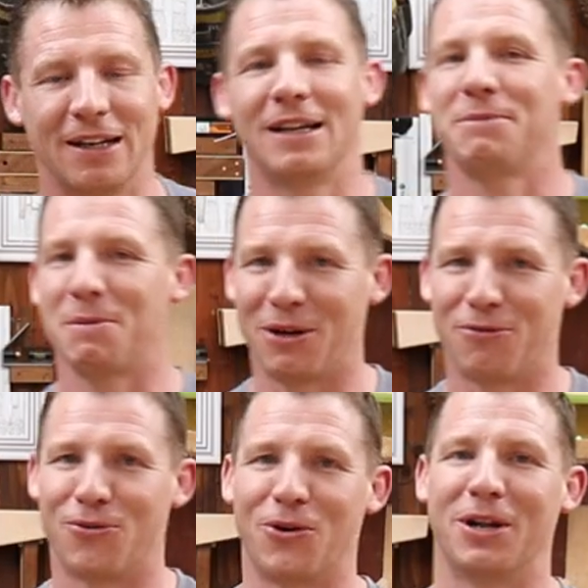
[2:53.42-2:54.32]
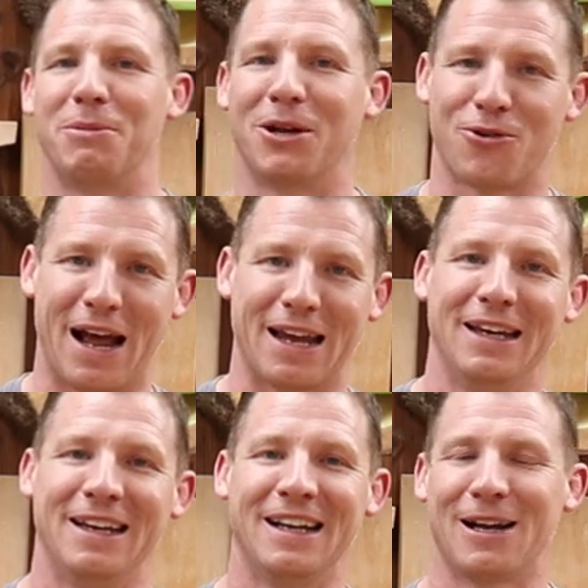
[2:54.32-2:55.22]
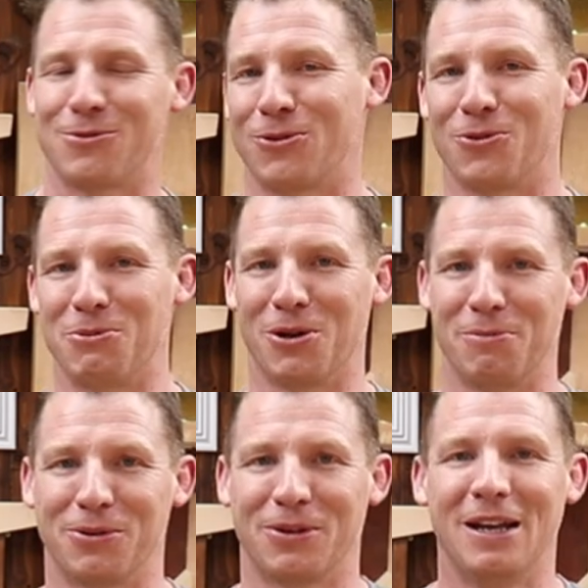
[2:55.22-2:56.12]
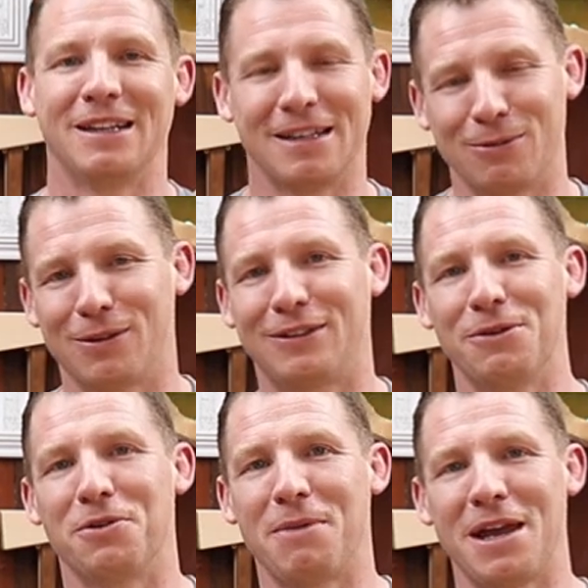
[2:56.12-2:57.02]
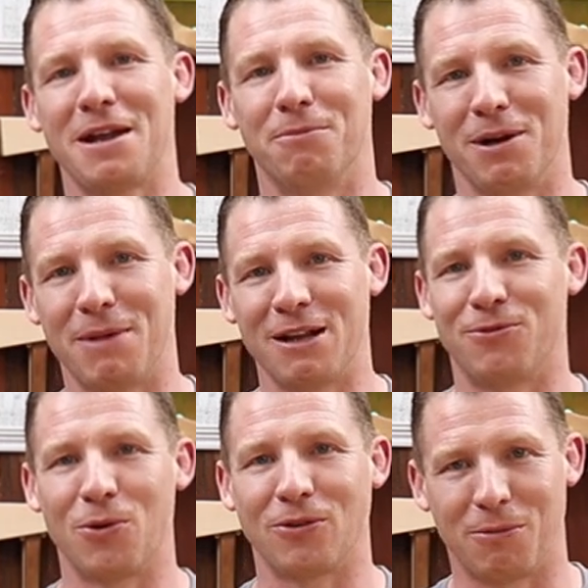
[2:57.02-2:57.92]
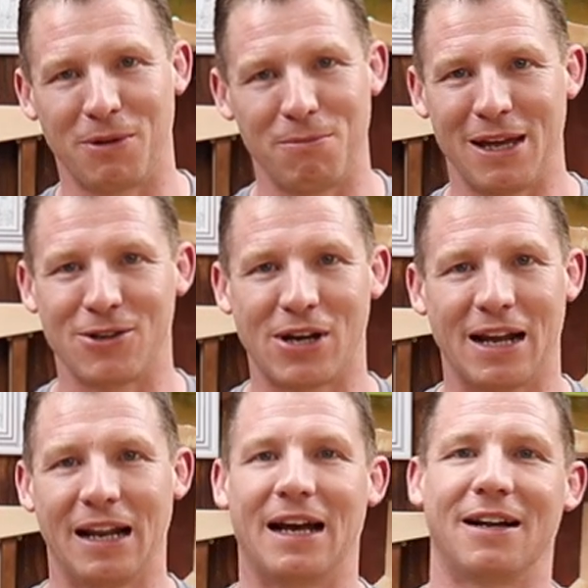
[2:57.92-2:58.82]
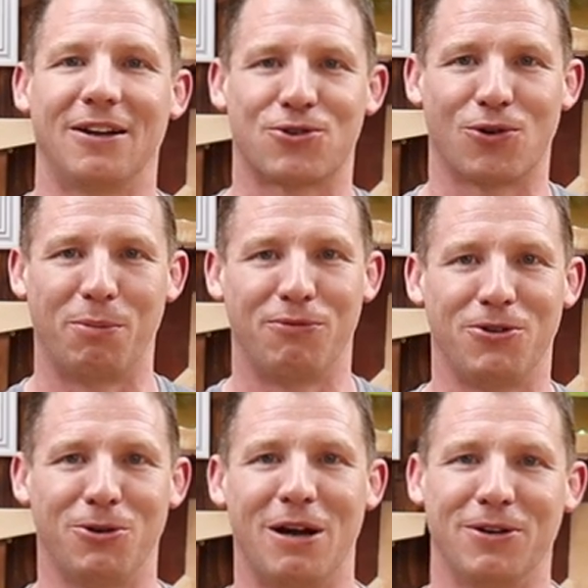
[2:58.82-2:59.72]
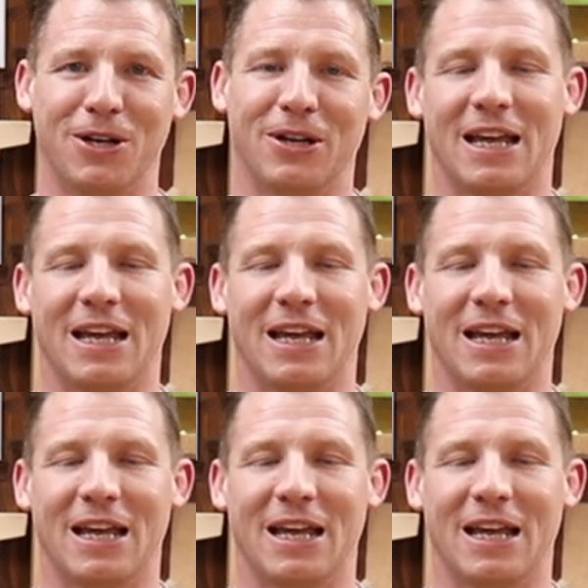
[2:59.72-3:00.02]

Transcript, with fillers: It'll be a bit of fun and a bit of crack. That's what it's going to be all about. This will still remain my main focus on my main channel, and I'll throw up a video every now